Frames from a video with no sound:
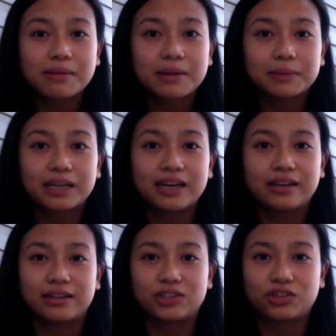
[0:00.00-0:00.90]
I applied
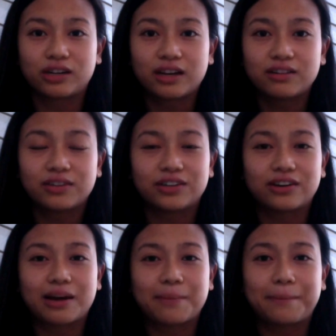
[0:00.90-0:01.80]
and straight out of
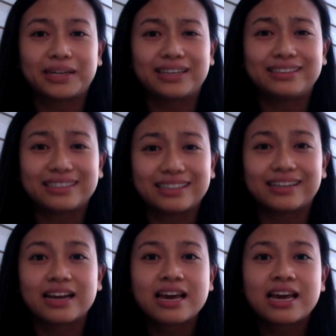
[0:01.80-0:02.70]
undergrad, but I did.
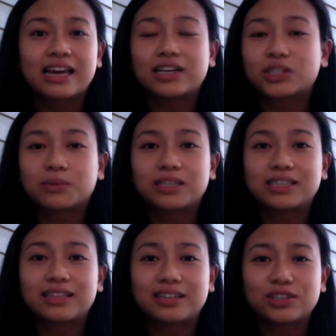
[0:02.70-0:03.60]
And I just want to say
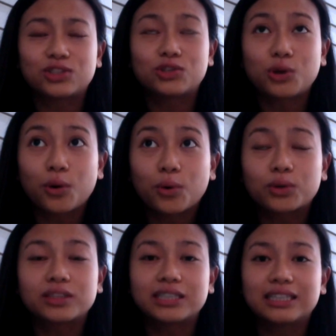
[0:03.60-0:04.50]
that it's
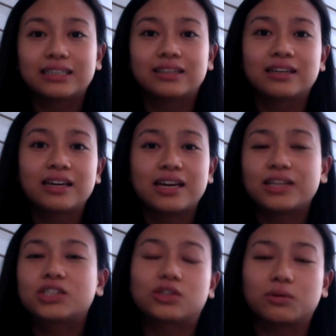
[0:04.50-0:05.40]
totally,
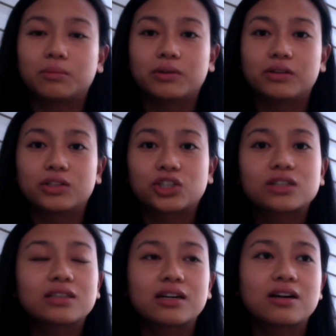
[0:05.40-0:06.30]
it's doable.
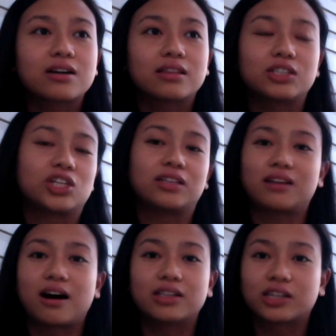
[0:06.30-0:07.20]
Sure, there are, the
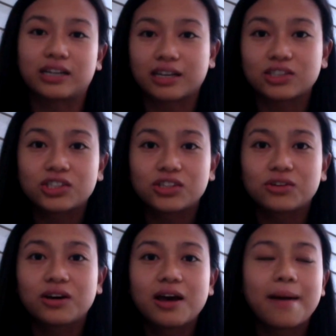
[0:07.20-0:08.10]
odds are against you,
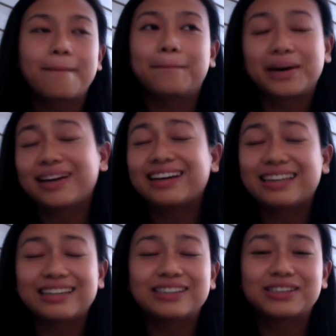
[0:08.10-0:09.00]
but
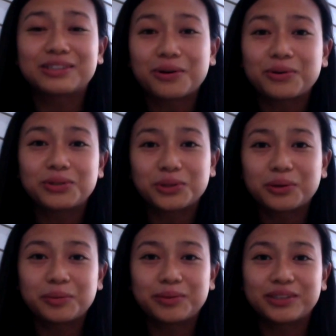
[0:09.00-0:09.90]
it is so
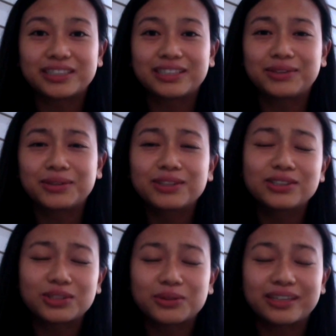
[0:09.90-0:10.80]
doable. Like, you can
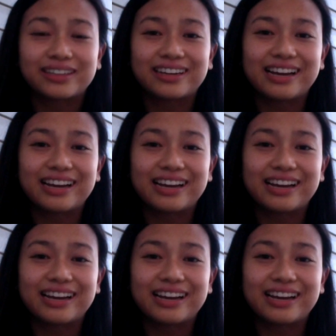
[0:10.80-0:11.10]
do it.